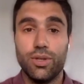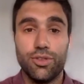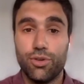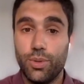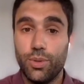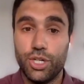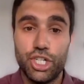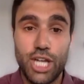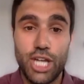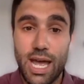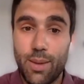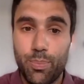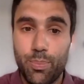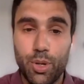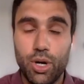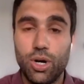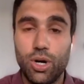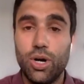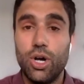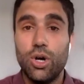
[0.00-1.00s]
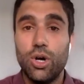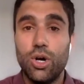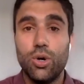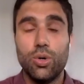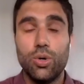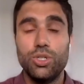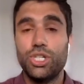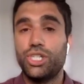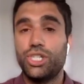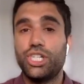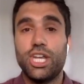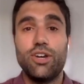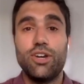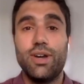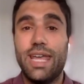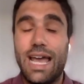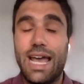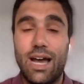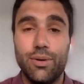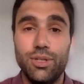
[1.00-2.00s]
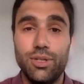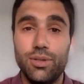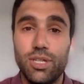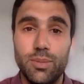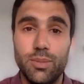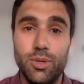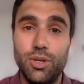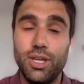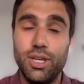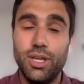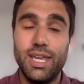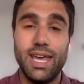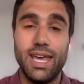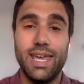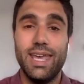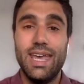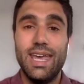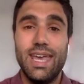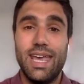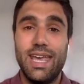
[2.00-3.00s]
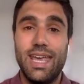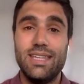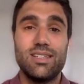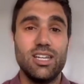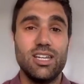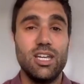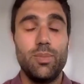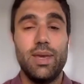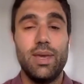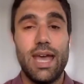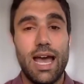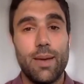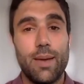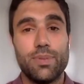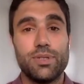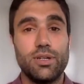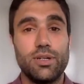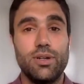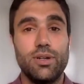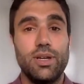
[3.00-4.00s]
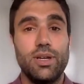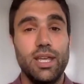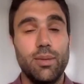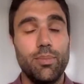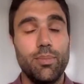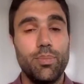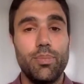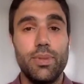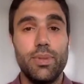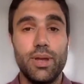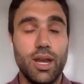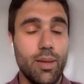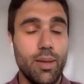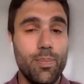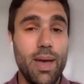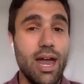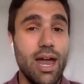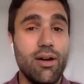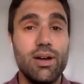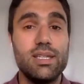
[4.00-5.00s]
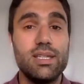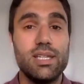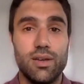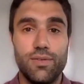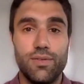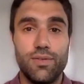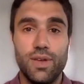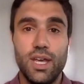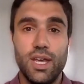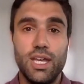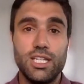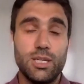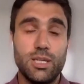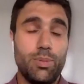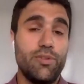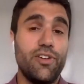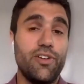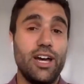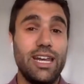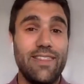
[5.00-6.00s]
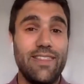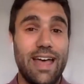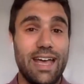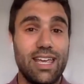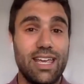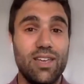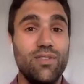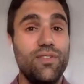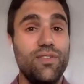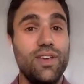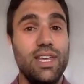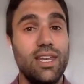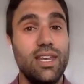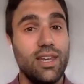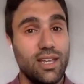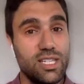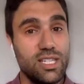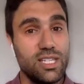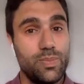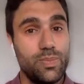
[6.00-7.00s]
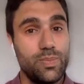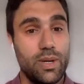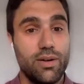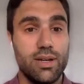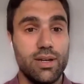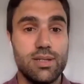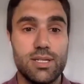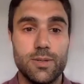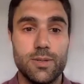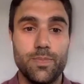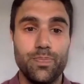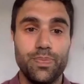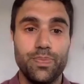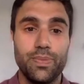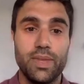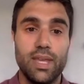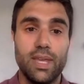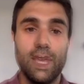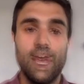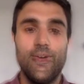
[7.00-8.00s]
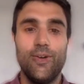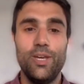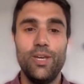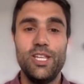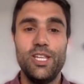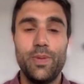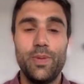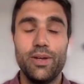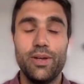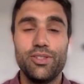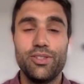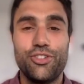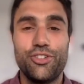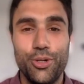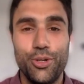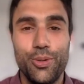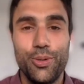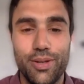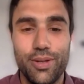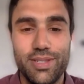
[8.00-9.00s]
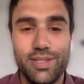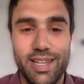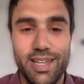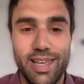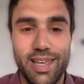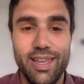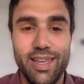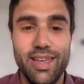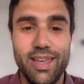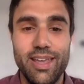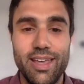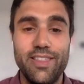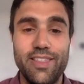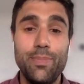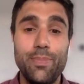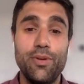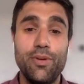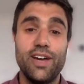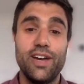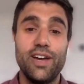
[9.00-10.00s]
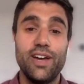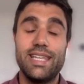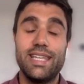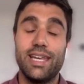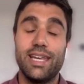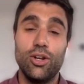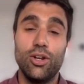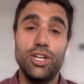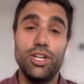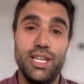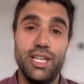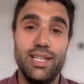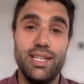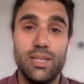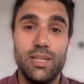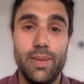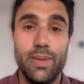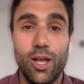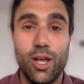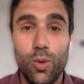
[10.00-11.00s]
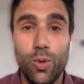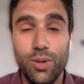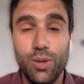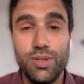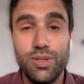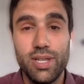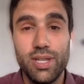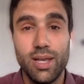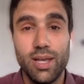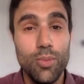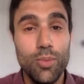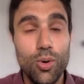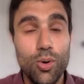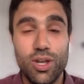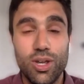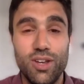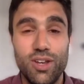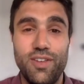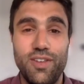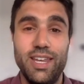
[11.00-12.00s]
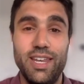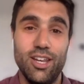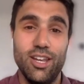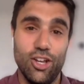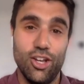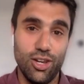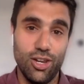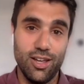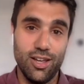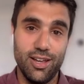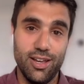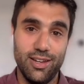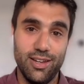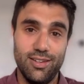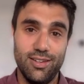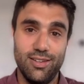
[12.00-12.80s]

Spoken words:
through a chatbot, or just generally how you communicate is going to be absolutely imperative to providing that convenient experience. We spoke to TrueQuote today. They provide technology to make quoting more convenient online.